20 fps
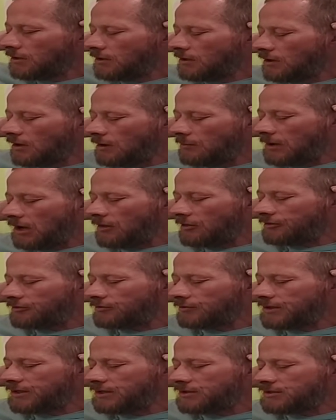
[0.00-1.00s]
about
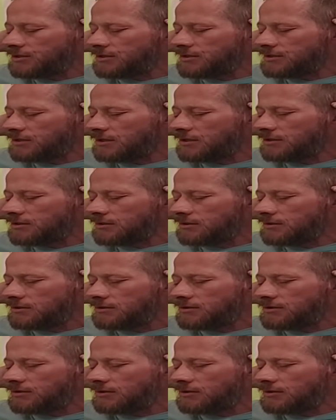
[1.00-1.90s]
3 inches into